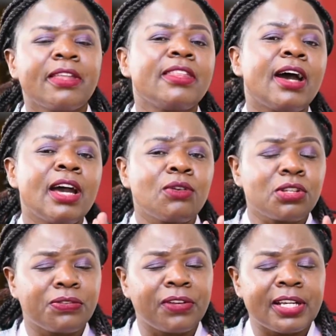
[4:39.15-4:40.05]
The anal
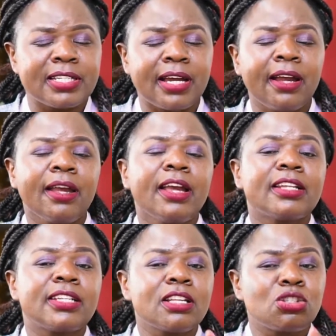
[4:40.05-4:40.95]
sphincter
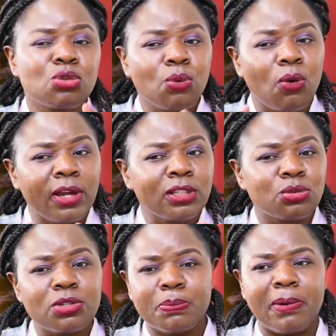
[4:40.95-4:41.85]
tends to go
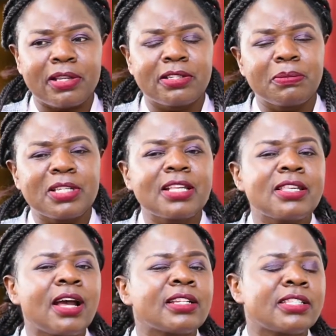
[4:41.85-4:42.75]
into spasms. It
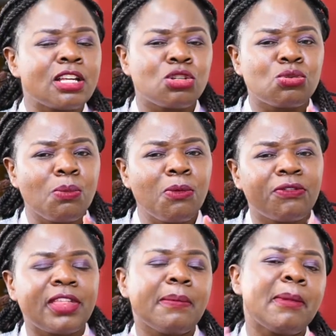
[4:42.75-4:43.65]
tends to move
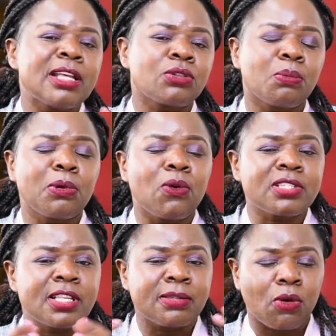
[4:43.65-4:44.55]
the muscle because
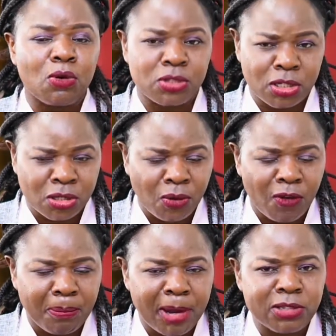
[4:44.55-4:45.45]
it's consisting
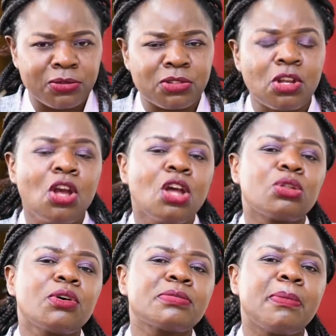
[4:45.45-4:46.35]
of muscles.
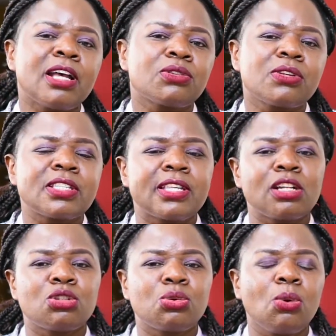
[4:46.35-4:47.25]
Those muscles
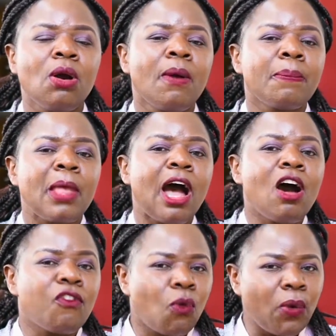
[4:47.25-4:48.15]
tend to
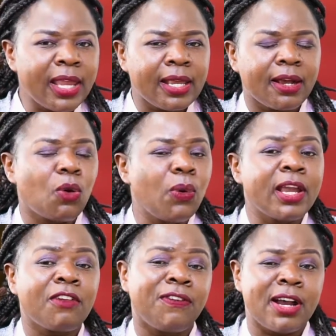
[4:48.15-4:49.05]
have
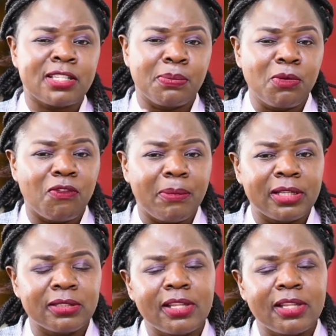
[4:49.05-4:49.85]
quick, fast movements.